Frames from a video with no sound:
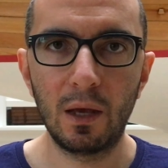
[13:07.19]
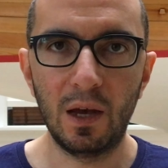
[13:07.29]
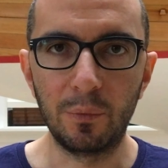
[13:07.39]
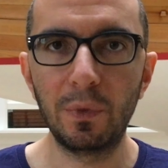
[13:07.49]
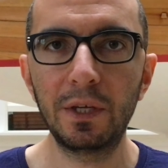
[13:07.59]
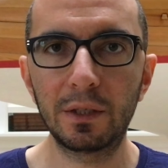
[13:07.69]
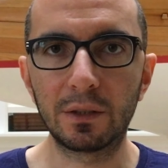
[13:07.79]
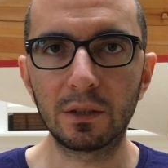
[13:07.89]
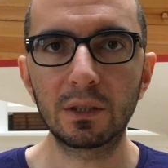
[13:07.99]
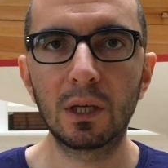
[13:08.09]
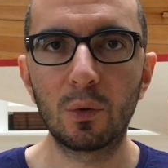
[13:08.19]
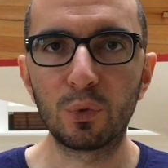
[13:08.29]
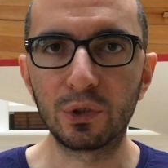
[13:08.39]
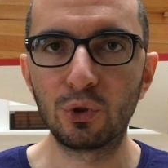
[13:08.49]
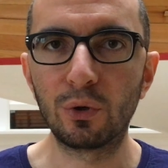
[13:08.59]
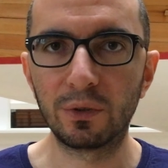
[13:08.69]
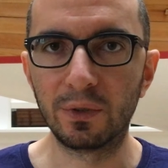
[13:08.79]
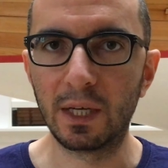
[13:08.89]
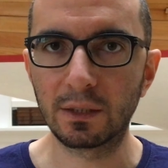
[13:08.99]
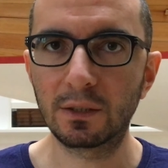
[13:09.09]
and many others will join the
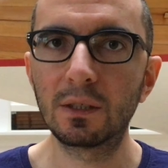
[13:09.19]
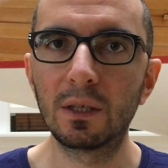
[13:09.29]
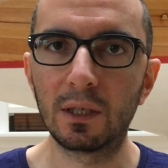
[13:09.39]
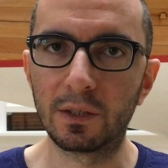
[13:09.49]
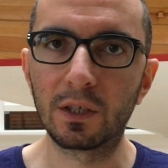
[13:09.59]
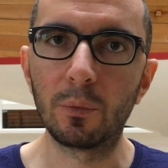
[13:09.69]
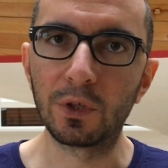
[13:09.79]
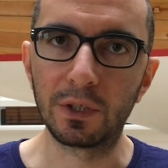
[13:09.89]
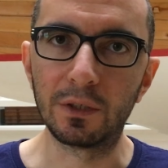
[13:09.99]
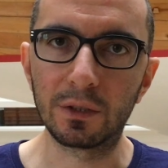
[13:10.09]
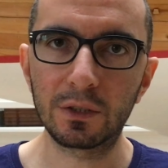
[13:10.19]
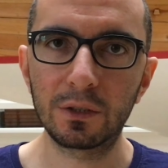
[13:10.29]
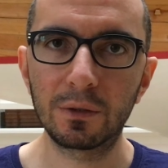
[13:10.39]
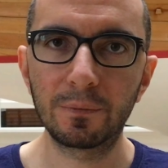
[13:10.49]
ranks in the coming years.